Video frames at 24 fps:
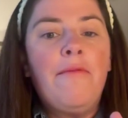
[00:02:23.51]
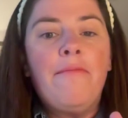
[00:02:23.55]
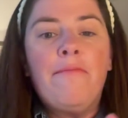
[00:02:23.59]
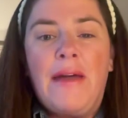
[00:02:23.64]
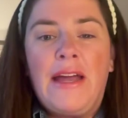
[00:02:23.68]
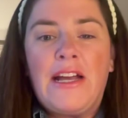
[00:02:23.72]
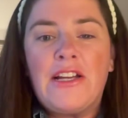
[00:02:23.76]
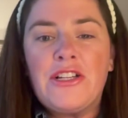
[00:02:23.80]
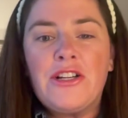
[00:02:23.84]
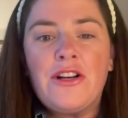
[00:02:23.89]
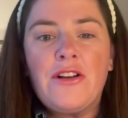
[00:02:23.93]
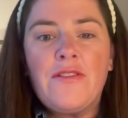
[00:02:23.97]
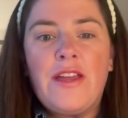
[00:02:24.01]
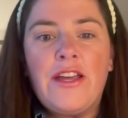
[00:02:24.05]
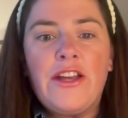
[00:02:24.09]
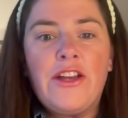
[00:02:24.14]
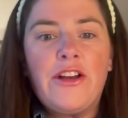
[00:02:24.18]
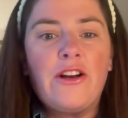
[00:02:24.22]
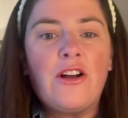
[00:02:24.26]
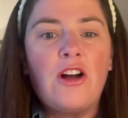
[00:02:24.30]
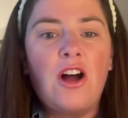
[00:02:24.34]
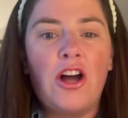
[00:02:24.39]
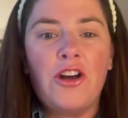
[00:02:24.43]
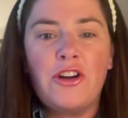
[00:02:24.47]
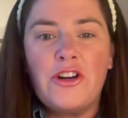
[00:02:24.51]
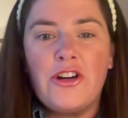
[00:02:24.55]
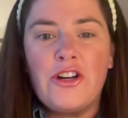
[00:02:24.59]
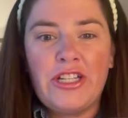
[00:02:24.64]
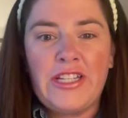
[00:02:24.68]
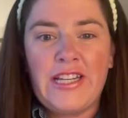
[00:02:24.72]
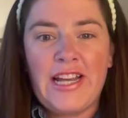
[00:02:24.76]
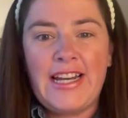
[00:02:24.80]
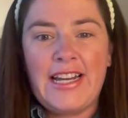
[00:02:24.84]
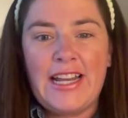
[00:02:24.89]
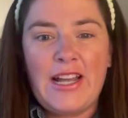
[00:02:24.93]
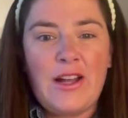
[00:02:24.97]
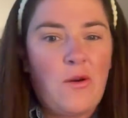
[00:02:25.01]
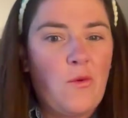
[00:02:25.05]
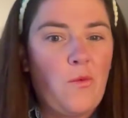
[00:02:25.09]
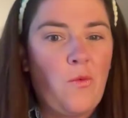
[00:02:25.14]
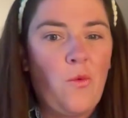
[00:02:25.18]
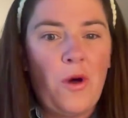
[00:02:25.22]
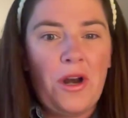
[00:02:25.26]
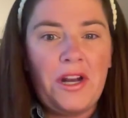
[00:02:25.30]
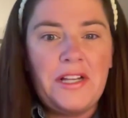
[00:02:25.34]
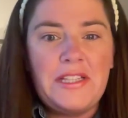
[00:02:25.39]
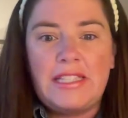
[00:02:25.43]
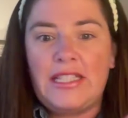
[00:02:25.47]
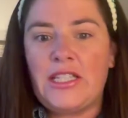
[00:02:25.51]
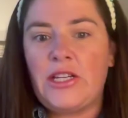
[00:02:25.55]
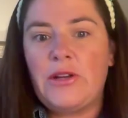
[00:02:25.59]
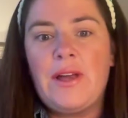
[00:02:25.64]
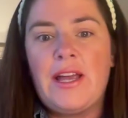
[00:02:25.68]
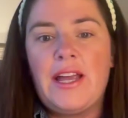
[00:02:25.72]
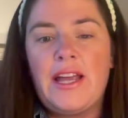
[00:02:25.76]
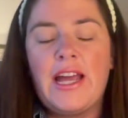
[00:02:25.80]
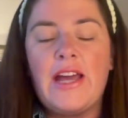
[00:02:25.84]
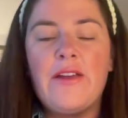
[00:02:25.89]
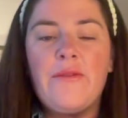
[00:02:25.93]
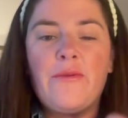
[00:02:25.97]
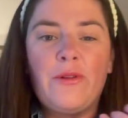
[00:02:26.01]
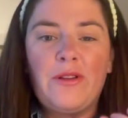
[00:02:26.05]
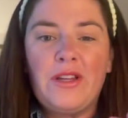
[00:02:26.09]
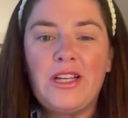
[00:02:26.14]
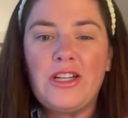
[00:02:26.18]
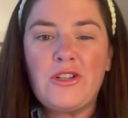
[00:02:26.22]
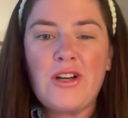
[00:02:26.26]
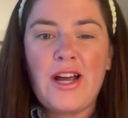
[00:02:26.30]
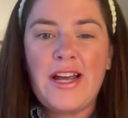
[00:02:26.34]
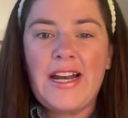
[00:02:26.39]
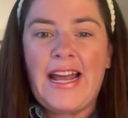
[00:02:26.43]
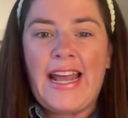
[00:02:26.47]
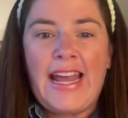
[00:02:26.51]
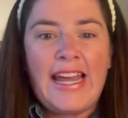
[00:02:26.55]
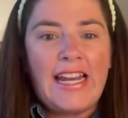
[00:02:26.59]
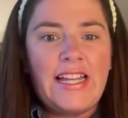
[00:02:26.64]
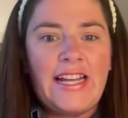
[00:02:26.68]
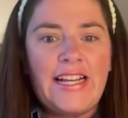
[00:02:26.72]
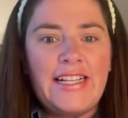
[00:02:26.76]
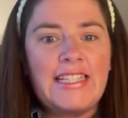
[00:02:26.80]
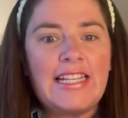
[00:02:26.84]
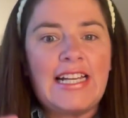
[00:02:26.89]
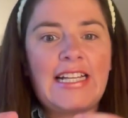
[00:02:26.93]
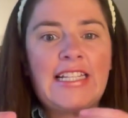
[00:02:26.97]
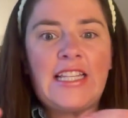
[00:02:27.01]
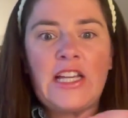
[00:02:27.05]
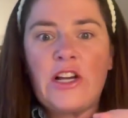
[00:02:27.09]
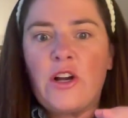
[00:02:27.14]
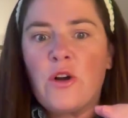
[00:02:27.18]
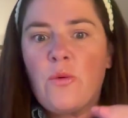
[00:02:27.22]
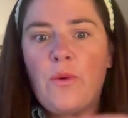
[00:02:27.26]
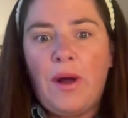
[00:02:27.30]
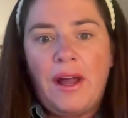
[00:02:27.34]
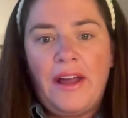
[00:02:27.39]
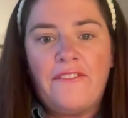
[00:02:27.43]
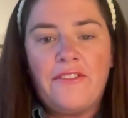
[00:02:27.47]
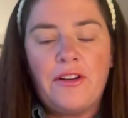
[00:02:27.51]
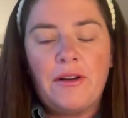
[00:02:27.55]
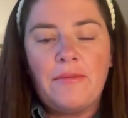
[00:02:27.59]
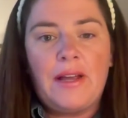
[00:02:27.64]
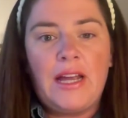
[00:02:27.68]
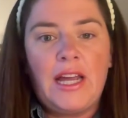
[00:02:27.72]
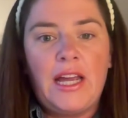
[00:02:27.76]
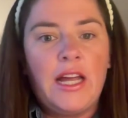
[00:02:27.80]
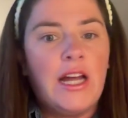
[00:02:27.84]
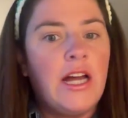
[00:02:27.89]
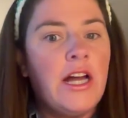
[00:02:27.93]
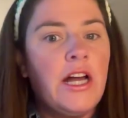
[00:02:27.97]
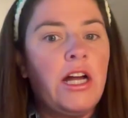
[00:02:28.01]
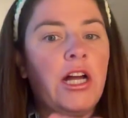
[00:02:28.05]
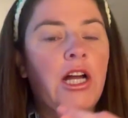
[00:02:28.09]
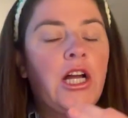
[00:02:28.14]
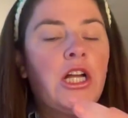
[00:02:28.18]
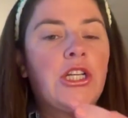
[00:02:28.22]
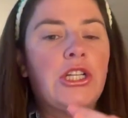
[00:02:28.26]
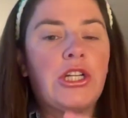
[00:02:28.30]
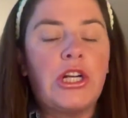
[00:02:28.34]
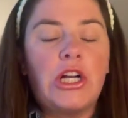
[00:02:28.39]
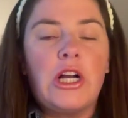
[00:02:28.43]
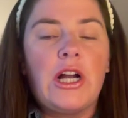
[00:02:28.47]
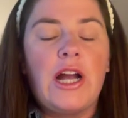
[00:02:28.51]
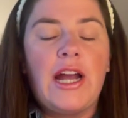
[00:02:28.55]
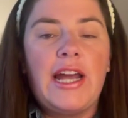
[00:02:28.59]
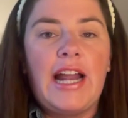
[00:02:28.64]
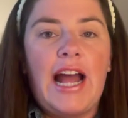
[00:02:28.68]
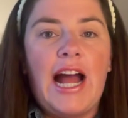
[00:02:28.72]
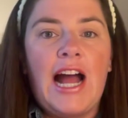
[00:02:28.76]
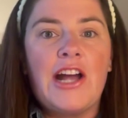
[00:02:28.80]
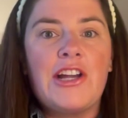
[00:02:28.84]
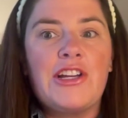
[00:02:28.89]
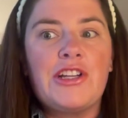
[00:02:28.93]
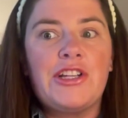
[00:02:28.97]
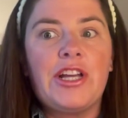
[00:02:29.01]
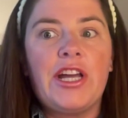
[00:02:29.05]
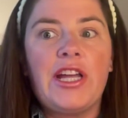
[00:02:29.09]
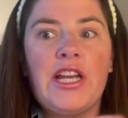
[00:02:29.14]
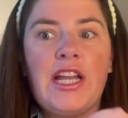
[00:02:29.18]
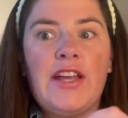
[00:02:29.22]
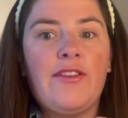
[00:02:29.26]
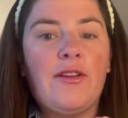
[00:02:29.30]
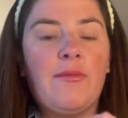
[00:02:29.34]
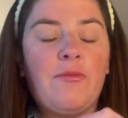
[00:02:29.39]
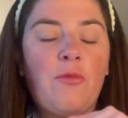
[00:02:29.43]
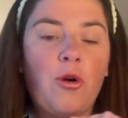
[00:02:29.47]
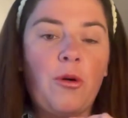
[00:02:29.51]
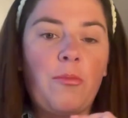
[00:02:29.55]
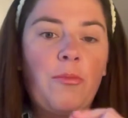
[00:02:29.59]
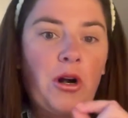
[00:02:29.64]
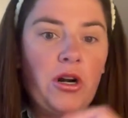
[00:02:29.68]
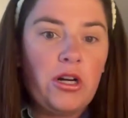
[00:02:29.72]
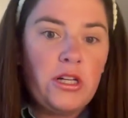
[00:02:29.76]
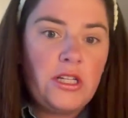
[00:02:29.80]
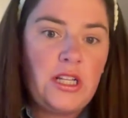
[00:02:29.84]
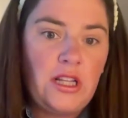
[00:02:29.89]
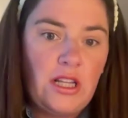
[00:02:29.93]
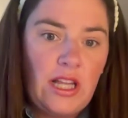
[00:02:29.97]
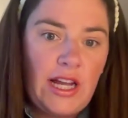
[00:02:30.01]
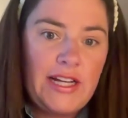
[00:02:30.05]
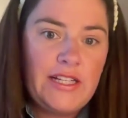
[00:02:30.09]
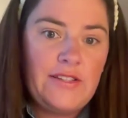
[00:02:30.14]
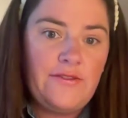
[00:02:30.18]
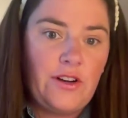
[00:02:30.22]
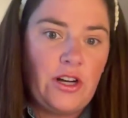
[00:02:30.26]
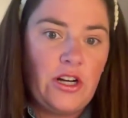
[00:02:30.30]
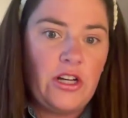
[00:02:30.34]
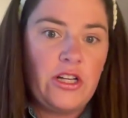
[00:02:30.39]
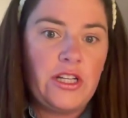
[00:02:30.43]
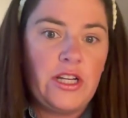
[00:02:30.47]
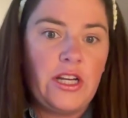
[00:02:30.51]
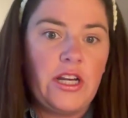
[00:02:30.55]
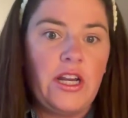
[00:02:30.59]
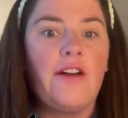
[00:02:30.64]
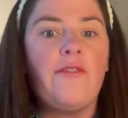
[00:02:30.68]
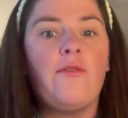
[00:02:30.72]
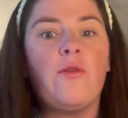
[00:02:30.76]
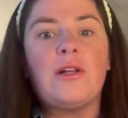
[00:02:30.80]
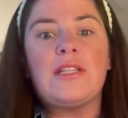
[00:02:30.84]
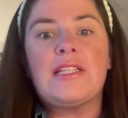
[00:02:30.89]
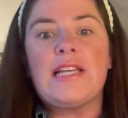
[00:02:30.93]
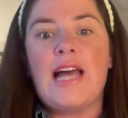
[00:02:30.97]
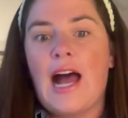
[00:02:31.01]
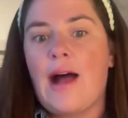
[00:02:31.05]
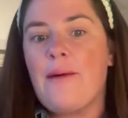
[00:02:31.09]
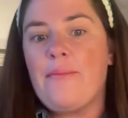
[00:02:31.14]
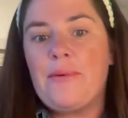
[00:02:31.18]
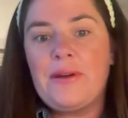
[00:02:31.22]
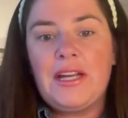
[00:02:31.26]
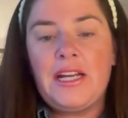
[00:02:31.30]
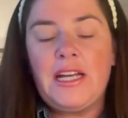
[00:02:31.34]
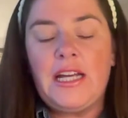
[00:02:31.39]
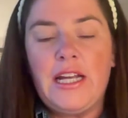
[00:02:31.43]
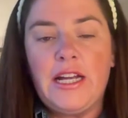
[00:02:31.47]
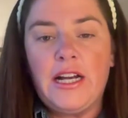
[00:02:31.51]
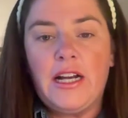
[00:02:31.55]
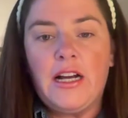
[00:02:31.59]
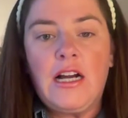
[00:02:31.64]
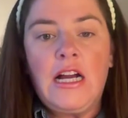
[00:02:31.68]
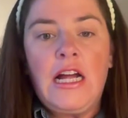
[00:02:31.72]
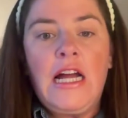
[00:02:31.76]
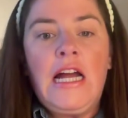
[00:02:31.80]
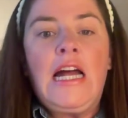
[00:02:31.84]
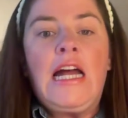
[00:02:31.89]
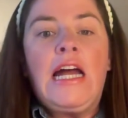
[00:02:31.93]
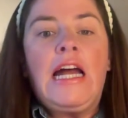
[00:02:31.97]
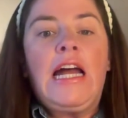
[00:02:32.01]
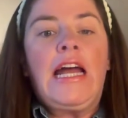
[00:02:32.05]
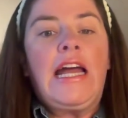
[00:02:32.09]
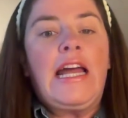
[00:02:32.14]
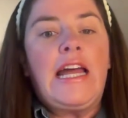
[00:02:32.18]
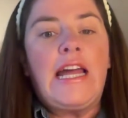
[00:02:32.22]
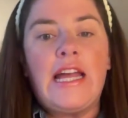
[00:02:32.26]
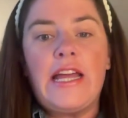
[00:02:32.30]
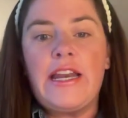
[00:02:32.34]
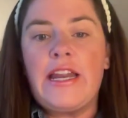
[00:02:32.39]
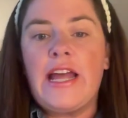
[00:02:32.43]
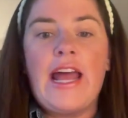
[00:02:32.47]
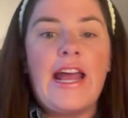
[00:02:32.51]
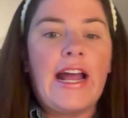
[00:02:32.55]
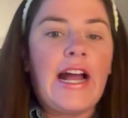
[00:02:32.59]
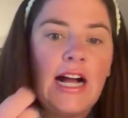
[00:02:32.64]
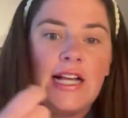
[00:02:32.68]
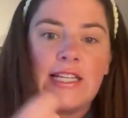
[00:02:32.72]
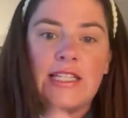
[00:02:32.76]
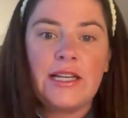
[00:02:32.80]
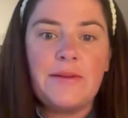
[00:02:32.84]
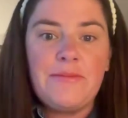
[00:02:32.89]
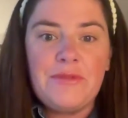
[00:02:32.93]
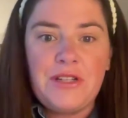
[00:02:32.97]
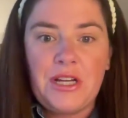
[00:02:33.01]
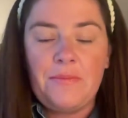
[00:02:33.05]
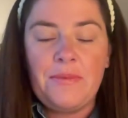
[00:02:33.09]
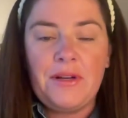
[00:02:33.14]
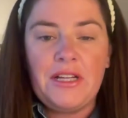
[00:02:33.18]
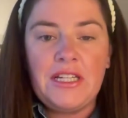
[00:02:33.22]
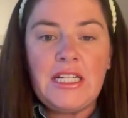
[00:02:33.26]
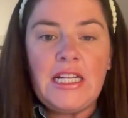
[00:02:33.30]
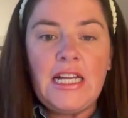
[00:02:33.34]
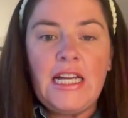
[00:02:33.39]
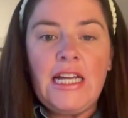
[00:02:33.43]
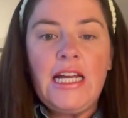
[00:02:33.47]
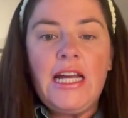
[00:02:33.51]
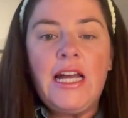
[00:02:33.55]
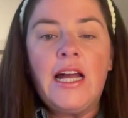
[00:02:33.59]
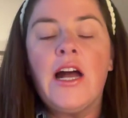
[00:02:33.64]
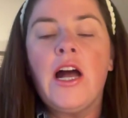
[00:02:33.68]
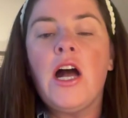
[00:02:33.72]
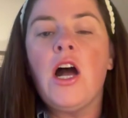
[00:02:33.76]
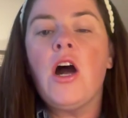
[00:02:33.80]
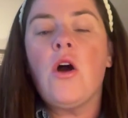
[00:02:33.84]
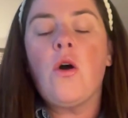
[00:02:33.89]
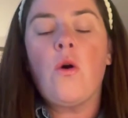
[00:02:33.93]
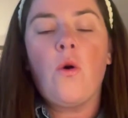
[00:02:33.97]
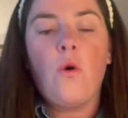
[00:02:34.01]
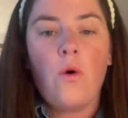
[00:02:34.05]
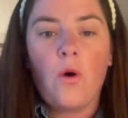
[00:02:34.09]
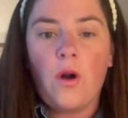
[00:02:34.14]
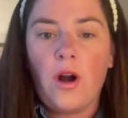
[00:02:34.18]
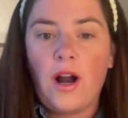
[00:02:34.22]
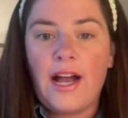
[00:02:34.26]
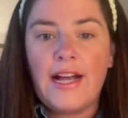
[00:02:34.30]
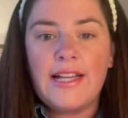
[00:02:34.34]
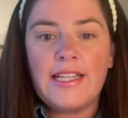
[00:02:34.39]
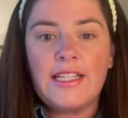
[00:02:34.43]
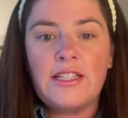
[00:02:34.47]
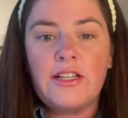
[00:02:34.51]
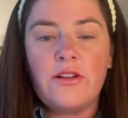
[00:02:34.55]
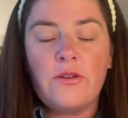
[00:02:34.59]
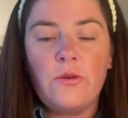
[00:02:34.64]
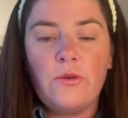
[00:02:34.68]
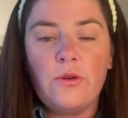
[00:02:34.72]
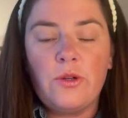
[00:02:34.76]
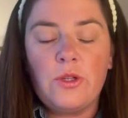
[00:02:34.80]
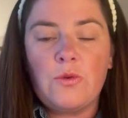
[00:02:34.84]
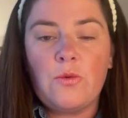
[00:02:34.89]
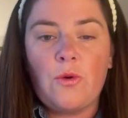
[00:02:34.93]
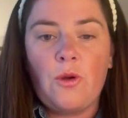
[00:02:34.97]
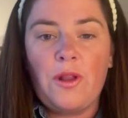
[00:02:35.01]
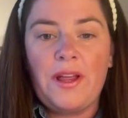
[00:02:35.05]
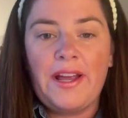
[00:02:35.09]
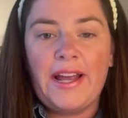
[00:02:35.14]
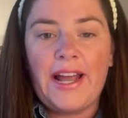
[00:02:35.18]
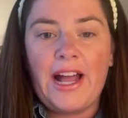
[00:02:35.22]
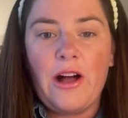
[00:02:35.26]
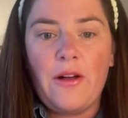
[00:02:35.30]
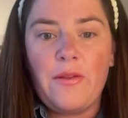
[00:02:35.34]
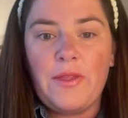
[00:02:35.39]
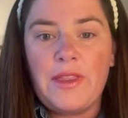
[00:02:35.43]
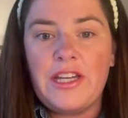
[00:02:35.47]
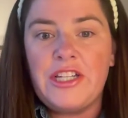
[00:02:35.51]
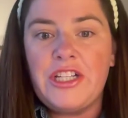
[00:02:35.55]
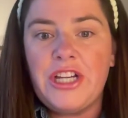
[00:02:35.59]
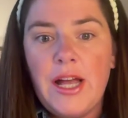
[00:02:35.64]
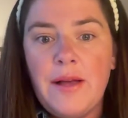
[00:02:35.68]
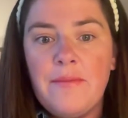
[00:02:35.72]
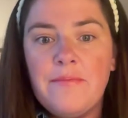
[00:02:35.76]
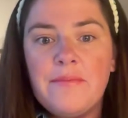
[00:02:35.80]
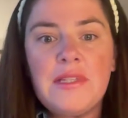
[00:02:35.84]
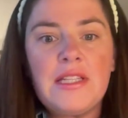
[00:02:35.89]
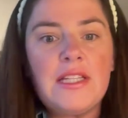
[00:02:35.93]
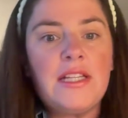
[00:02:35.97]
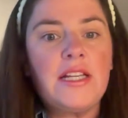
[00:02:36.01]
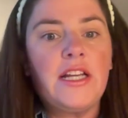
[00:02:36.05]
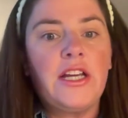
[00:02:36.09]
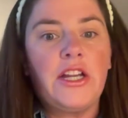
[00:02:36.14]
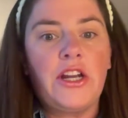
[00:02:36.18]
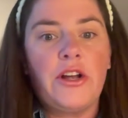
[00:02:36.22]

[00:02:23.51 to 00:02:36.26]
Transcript: make sure that you're understanding what it's doing and really try to analyze, is there a way for me to create actually an even more personalized version of what's happening here in a custom GPT, or as Google's rolling out the gems,